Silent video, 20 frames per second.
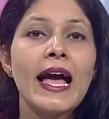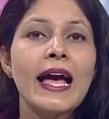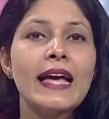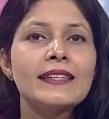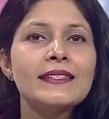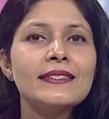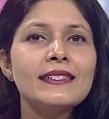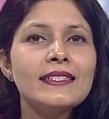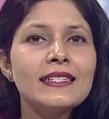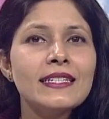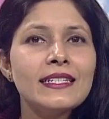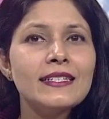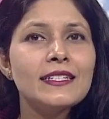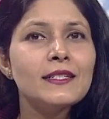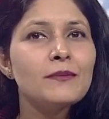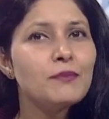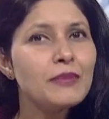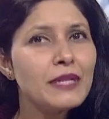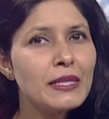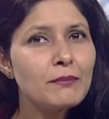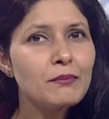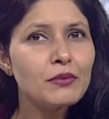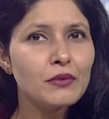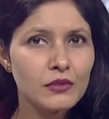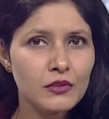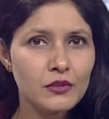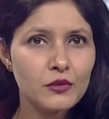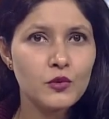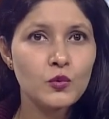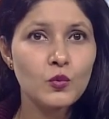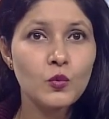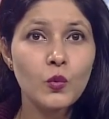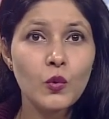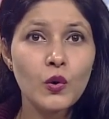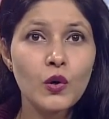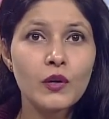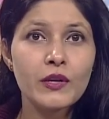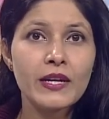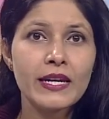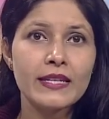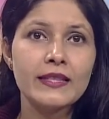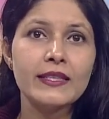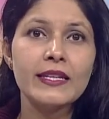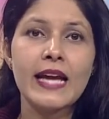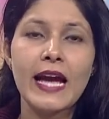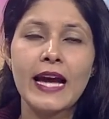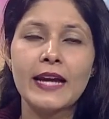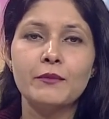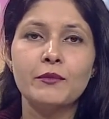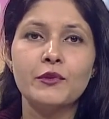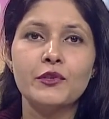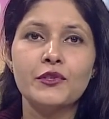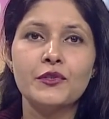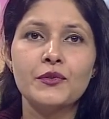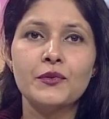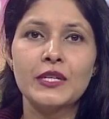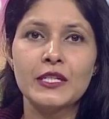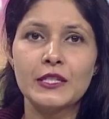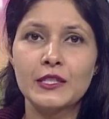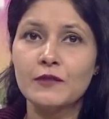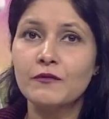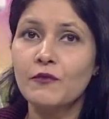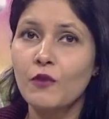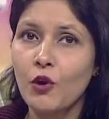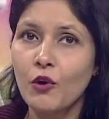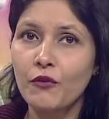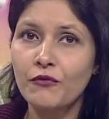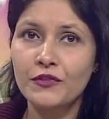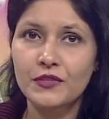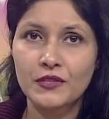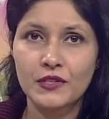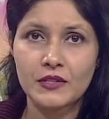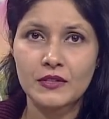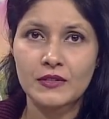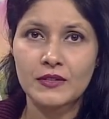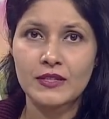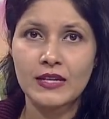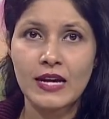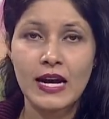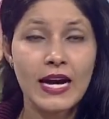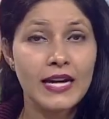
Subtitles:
as they needed people to work in the administrative offices,